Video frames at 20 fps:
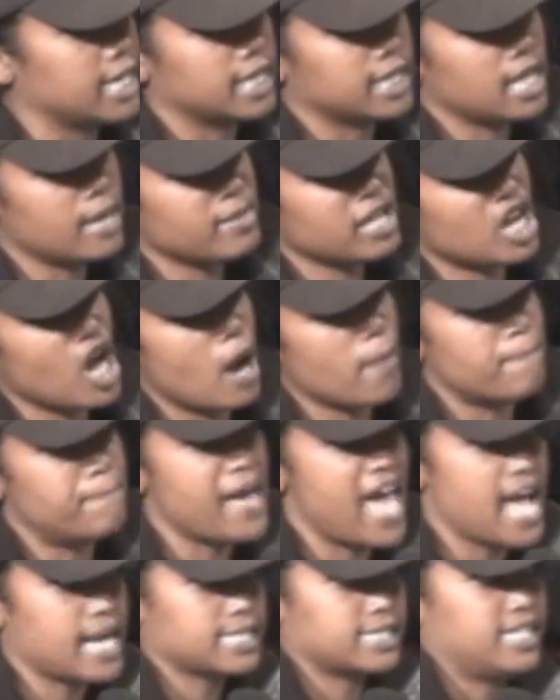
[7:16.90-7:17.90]
again. Let me go
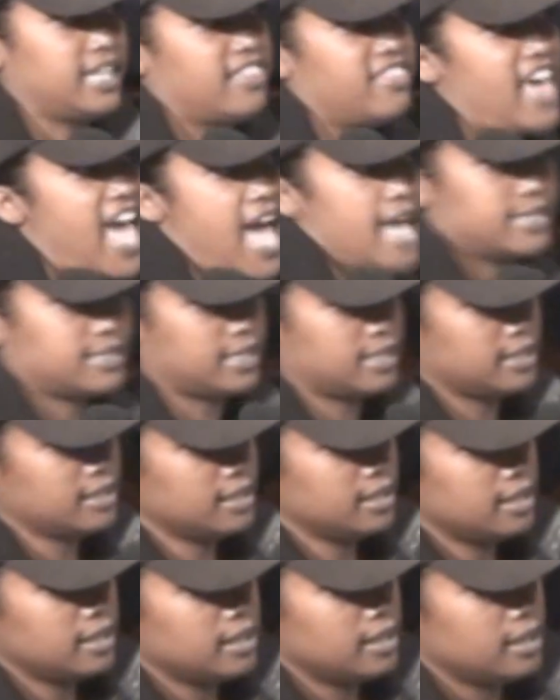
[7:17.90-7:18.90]
back to that.
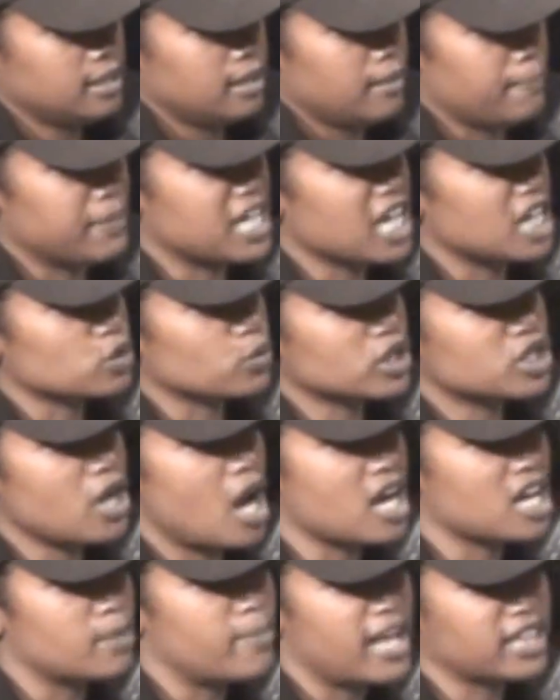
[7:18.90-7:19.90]
Because we're
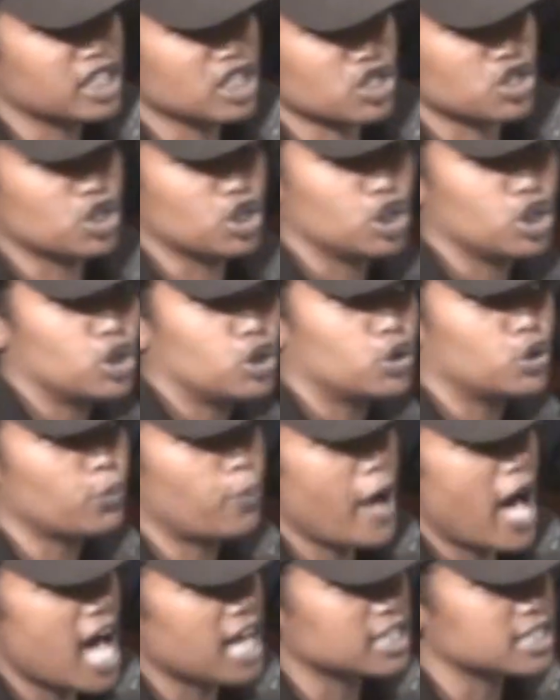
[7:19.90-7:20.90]
talking about this
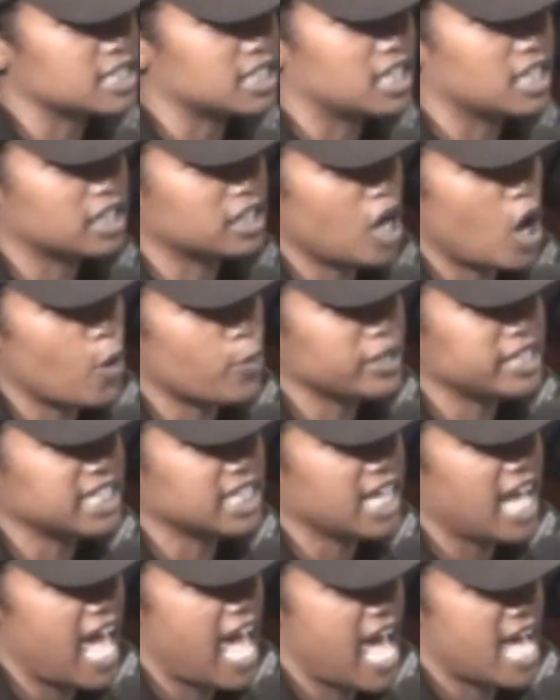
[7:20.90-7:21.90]
new policy that the
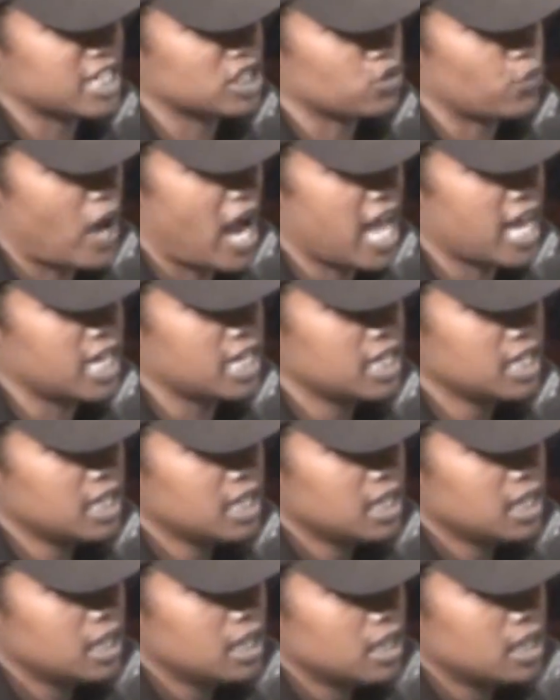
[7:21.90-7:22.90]
OBD has, right?
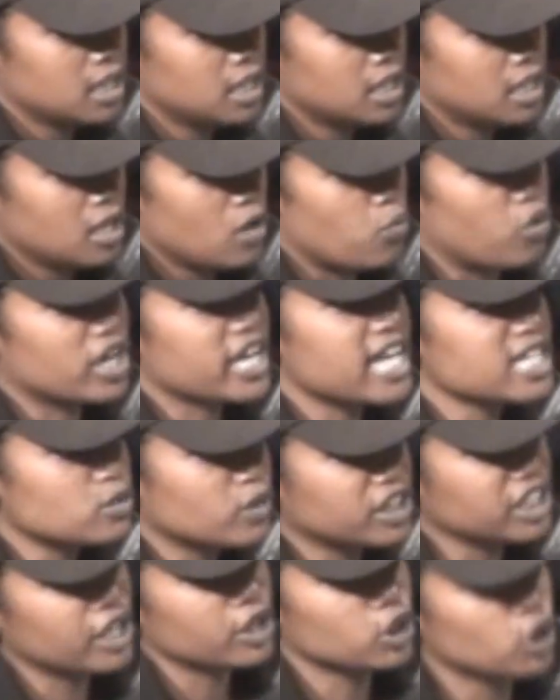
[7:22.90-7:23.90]
Well,
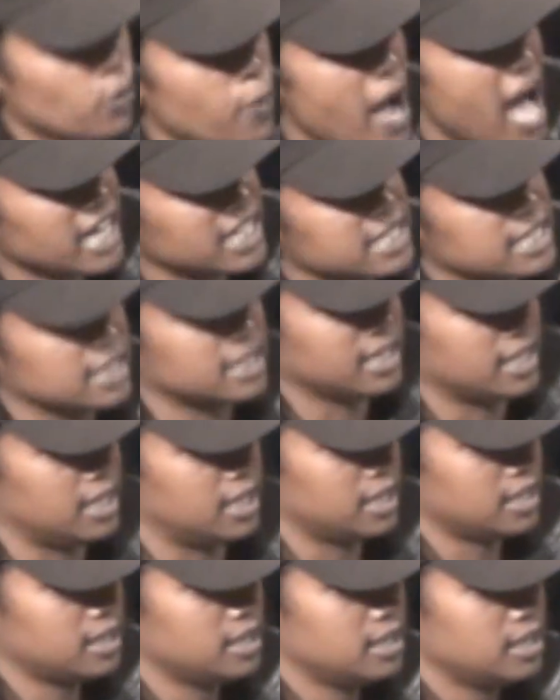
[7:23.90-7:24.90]
guess what their new policy
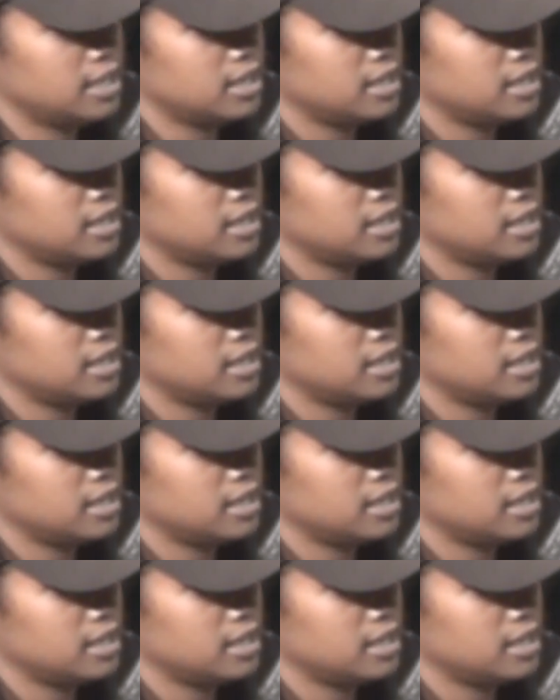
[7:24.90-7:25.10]
did?